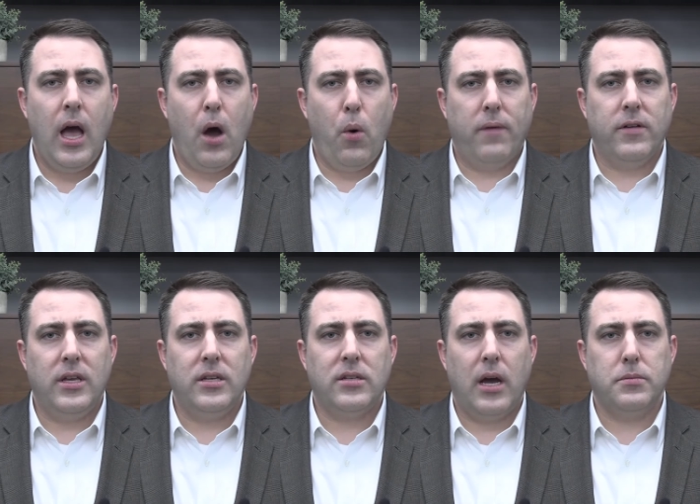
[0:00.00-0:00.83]
However,
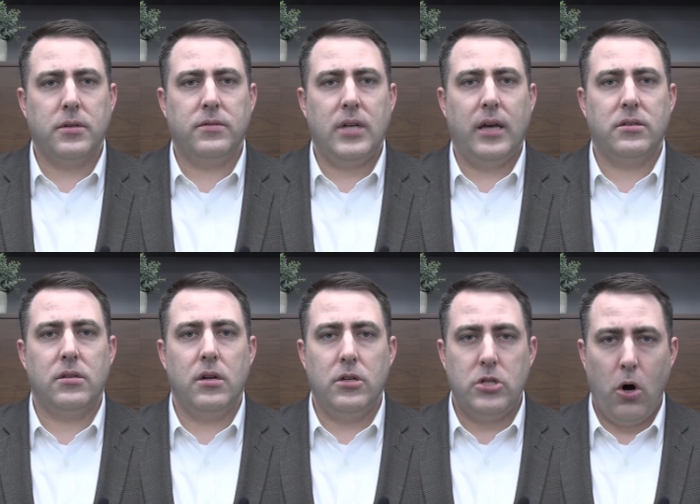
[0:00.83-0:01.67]
these types of tests
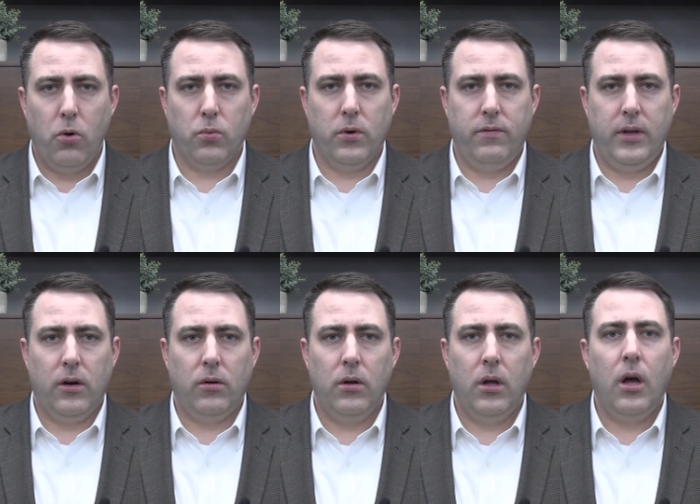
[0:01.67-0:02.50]
don't
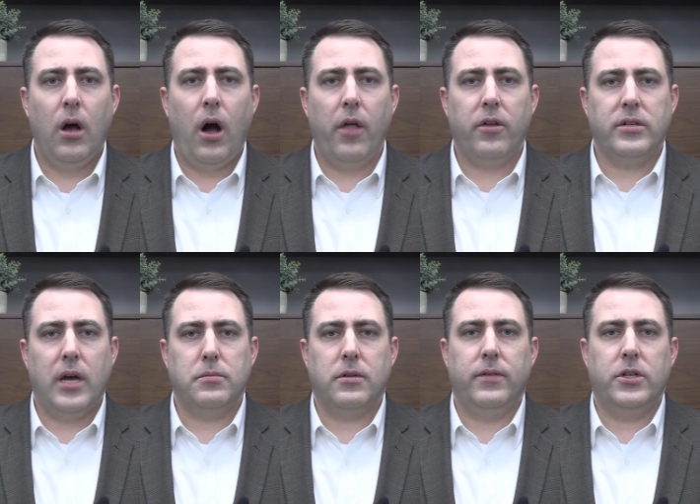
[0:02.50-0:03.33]
reveal other
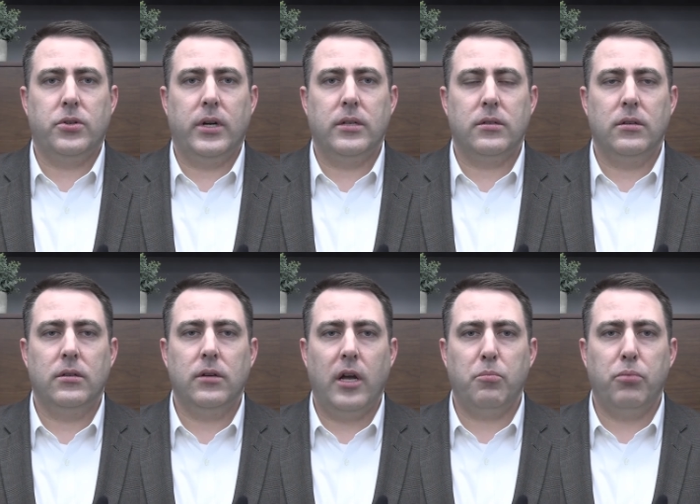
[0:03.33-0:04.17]
types of injuries,
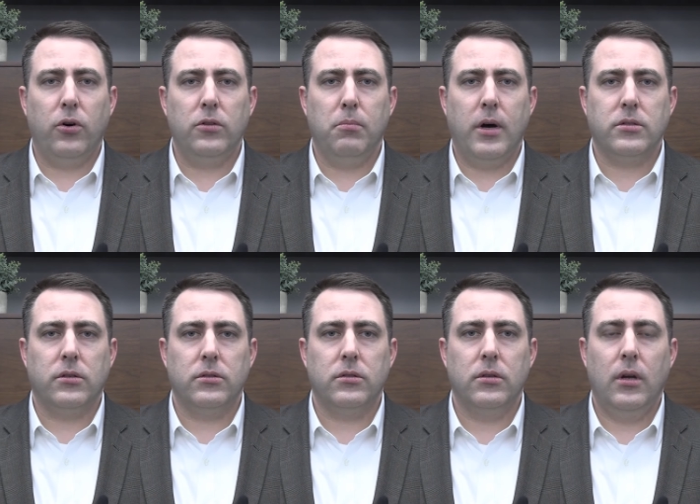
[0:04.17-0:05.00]
like pulled
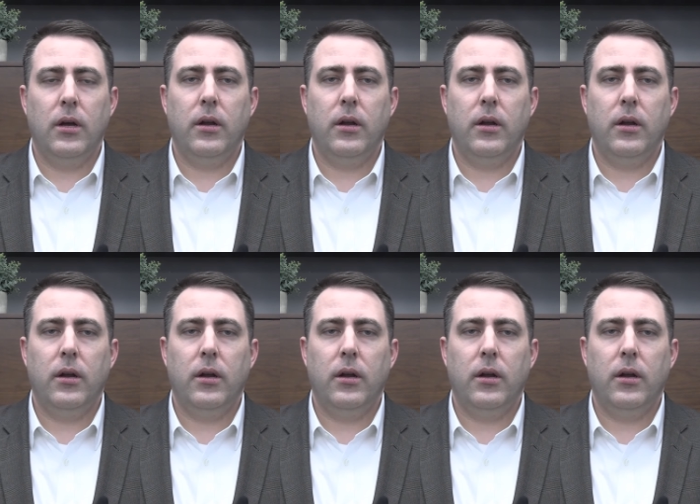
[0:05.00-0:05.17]
muscles,